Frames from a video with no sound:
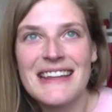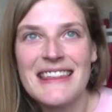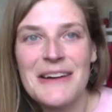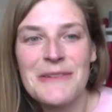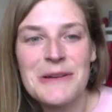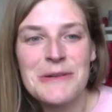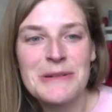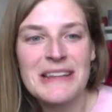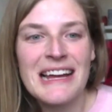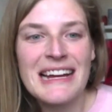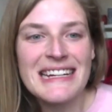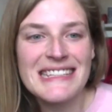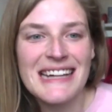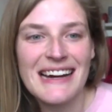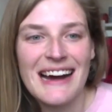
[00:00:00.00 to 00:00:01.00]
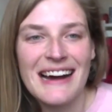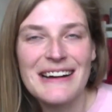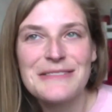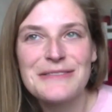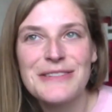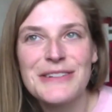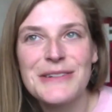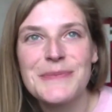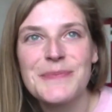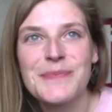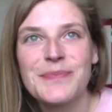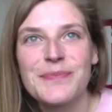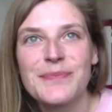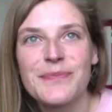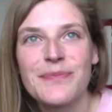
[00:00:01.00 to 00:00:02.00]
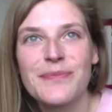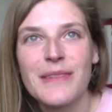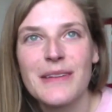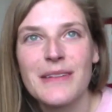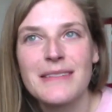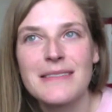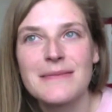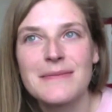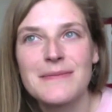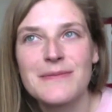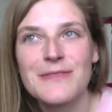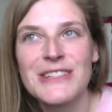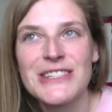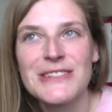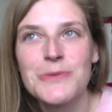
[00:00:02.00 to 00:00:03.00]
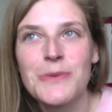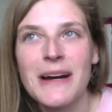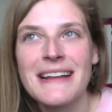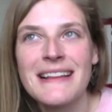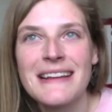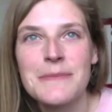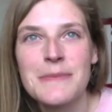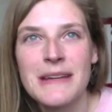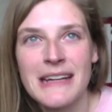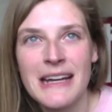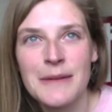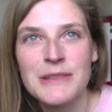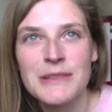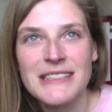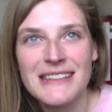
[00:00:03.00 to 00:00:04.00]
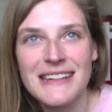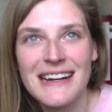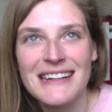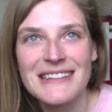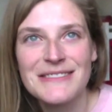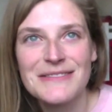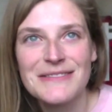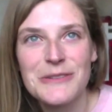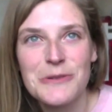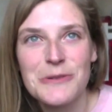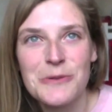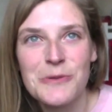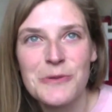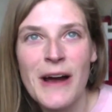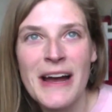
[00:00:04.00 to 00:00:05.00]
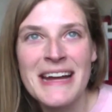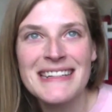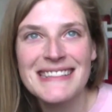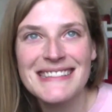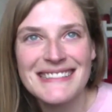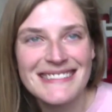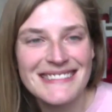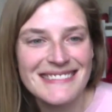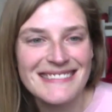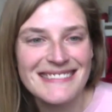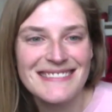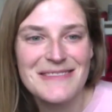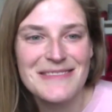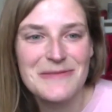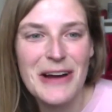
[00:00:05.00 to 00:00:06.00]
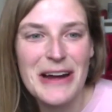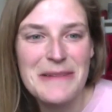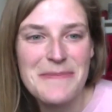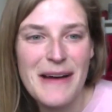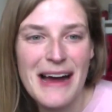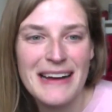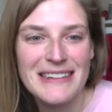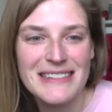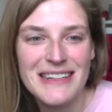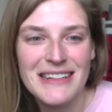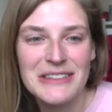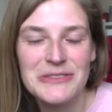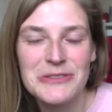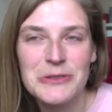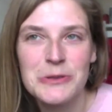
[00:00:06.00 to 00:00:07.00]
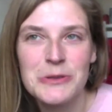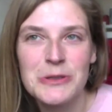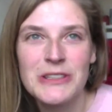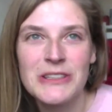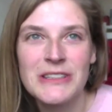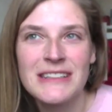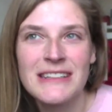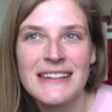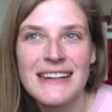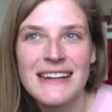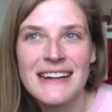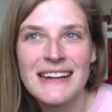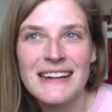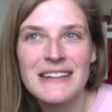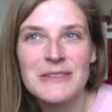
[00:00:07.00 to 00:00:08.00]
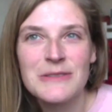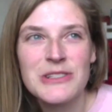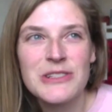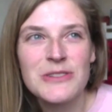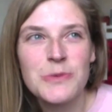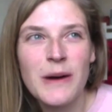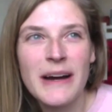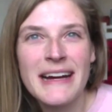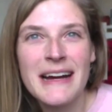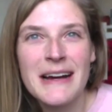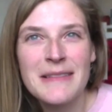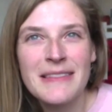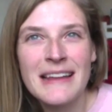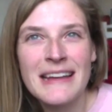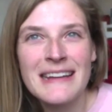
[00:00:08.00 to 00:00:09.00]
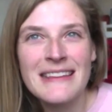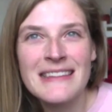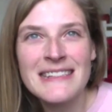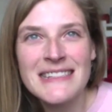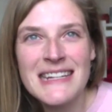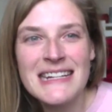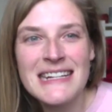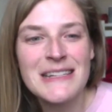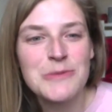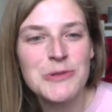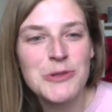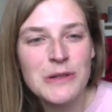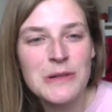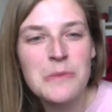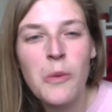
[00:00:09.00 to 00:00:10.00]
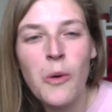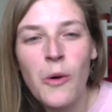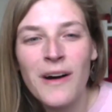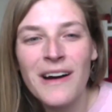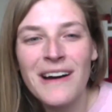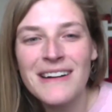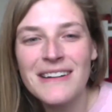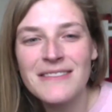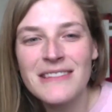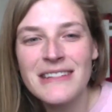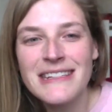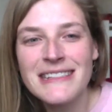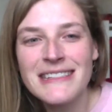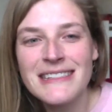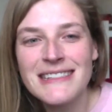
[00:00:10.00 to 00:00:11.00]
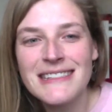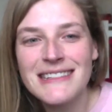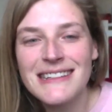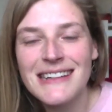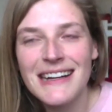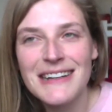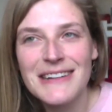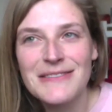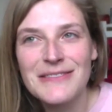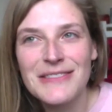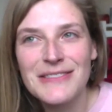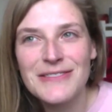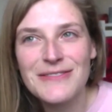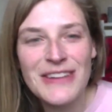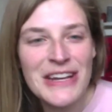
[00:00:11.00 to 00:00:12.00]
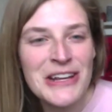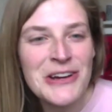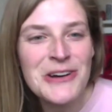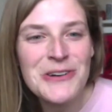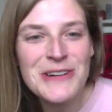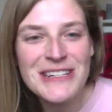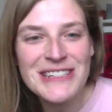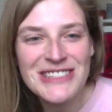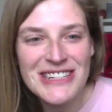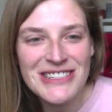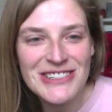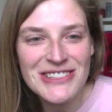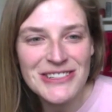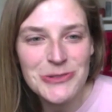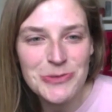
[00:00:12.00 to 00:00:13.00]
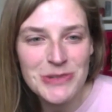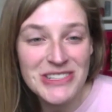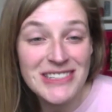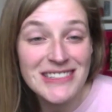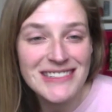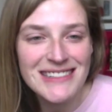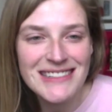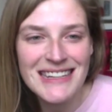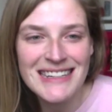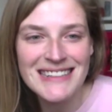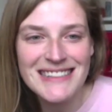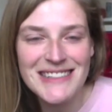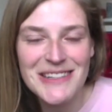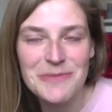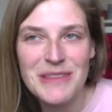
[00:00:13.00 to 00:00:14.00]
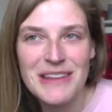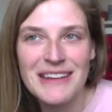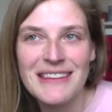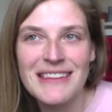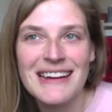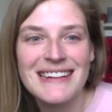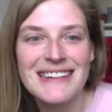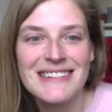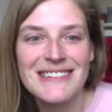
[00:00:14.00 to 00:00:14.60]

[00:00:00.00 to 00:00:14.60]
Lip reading: that we would like to have, which is why like being able to kind of write back is kind of cool. And which is why like these days I'm doing more of these kind of video exchanges, which is like something that